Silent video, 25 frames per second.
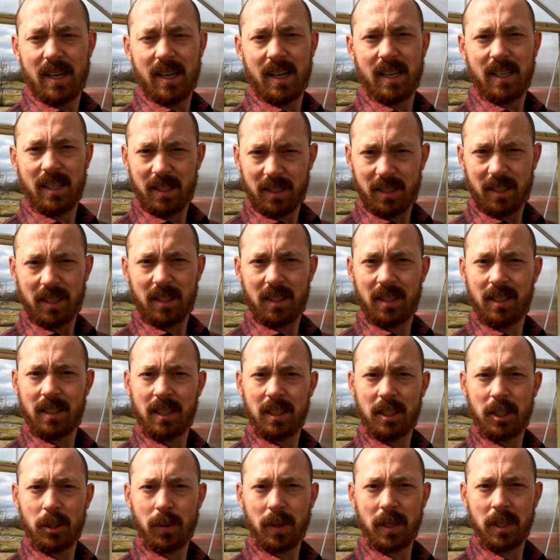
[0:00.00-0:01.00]
And this is the
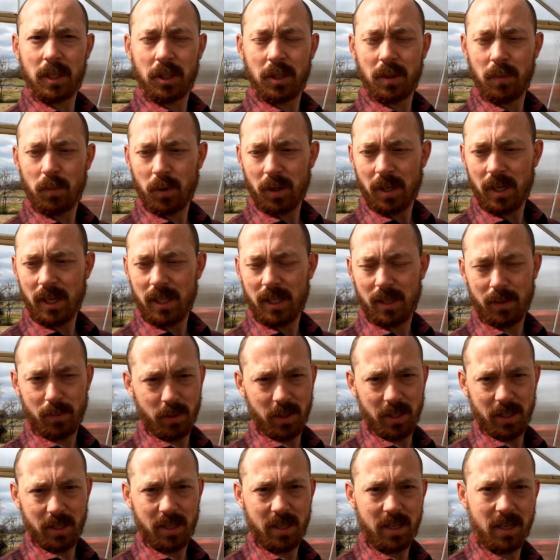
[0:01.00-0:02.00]
situation we're dealing
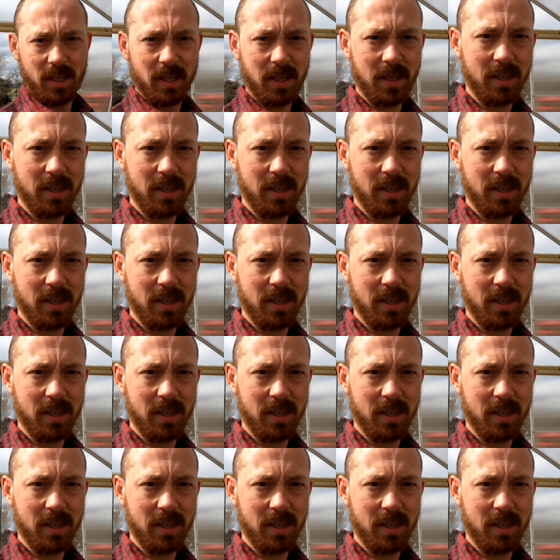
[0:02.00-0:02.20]
with.